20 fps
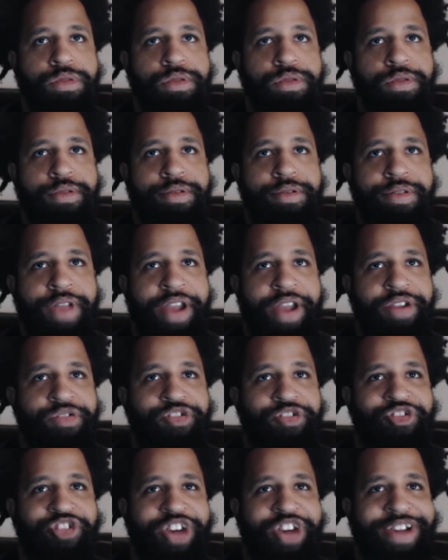Lando's
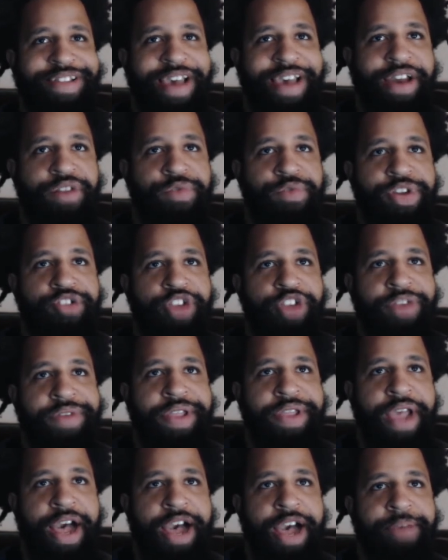just out of reach every
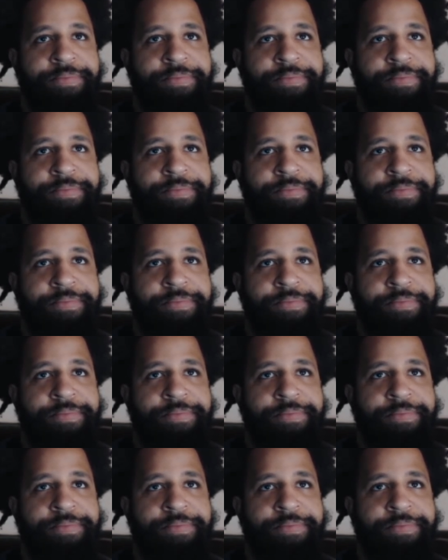time.